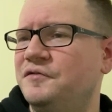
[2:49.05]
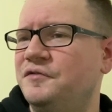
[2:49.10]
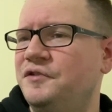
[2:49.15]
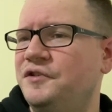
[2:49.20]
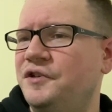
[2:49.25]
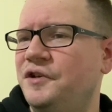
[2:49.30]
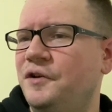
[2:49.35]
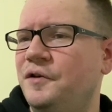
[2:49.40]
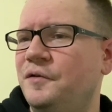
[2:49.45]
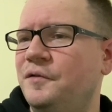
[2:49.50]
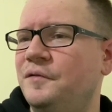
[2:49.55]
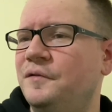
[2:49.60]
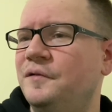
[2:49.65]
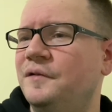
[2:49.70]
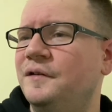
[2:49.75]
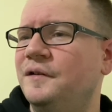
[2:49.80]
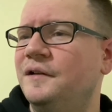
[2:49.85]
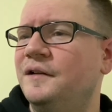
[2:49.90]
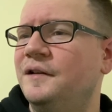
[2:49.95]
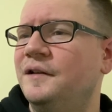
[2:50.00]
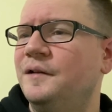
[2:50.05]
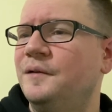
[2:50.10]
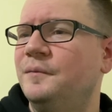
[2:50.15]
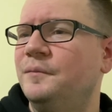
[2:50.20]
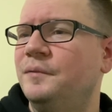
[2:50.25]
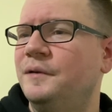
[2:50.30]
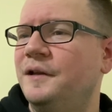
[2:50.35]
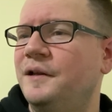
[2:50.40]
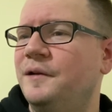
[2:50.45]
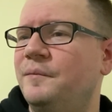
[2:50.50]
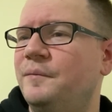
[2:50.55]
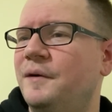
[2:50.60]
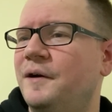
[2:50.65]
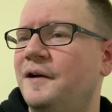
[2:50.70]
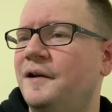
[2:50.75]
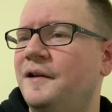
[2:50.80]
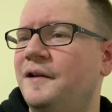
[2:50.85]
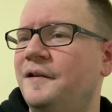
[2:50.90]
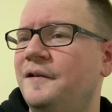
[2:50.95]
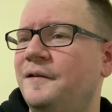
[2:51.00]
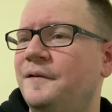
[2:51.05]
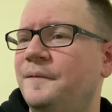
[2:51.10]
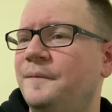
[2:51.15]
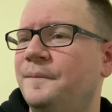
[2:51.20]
Joe, played by